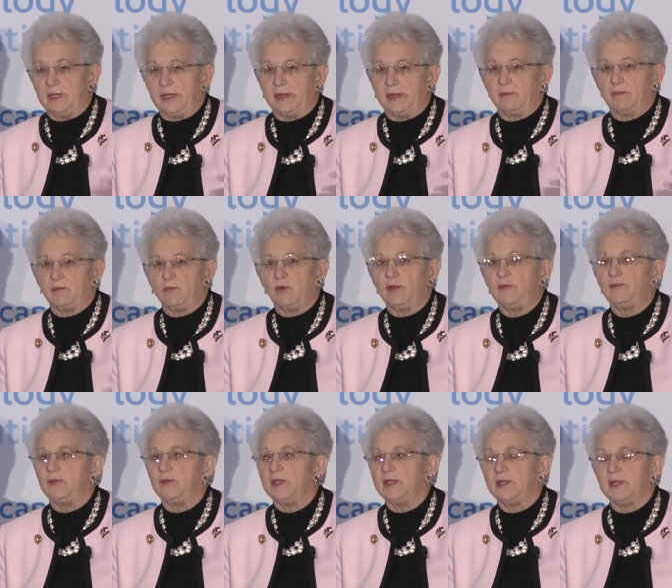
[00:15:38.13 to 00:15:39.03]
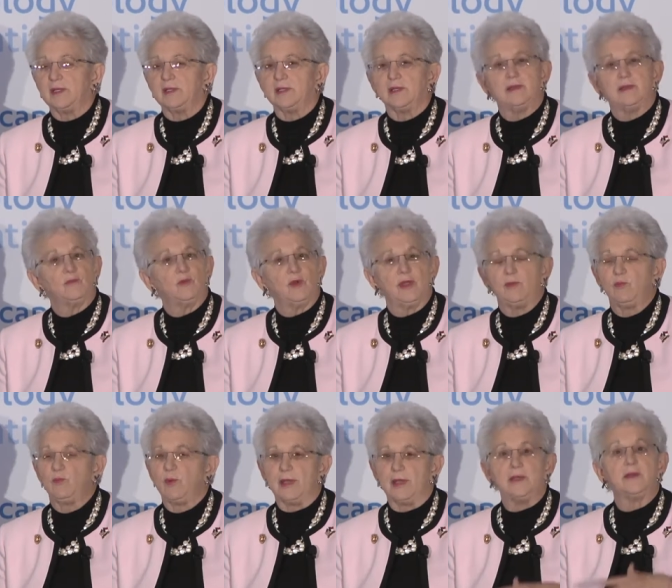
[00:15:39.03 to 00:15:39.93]
and we've been in and we
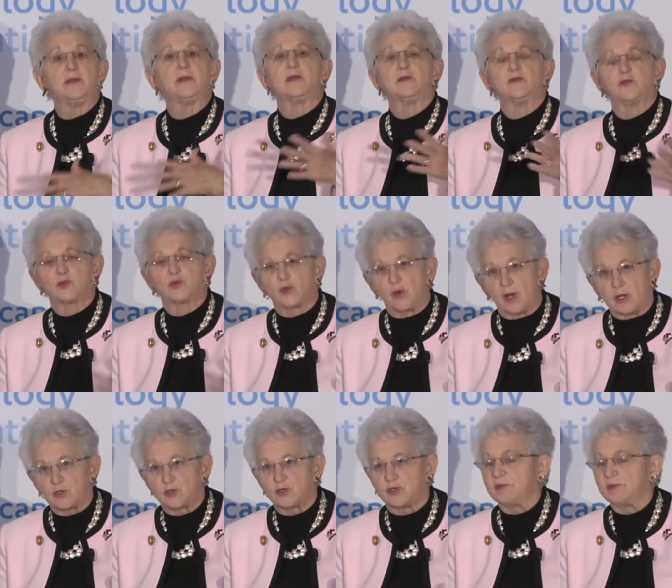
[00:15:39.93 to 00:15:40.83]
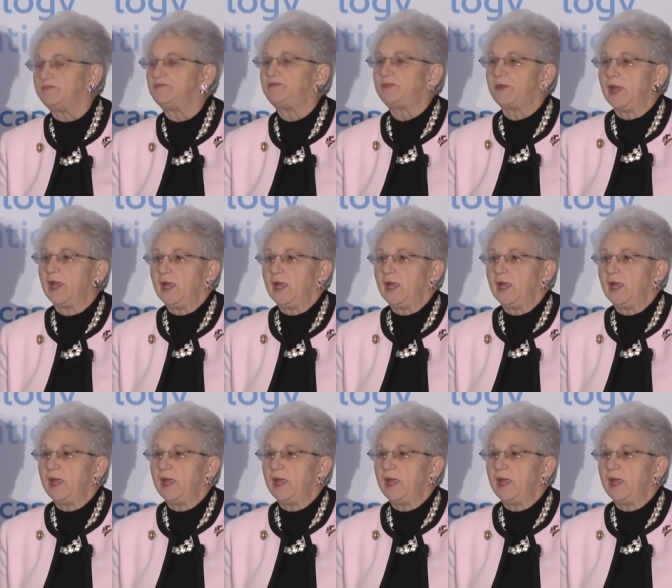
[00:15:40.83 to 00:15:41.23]
went into construction